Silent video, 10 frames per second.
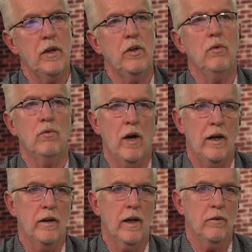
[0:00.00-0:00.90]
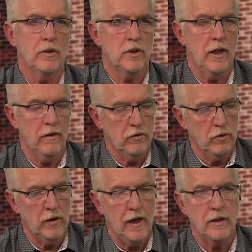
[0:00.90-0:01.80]
that you run, I was there
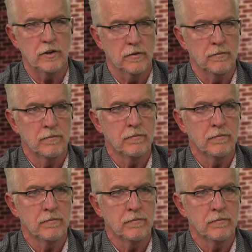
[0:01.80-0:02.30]
2 days.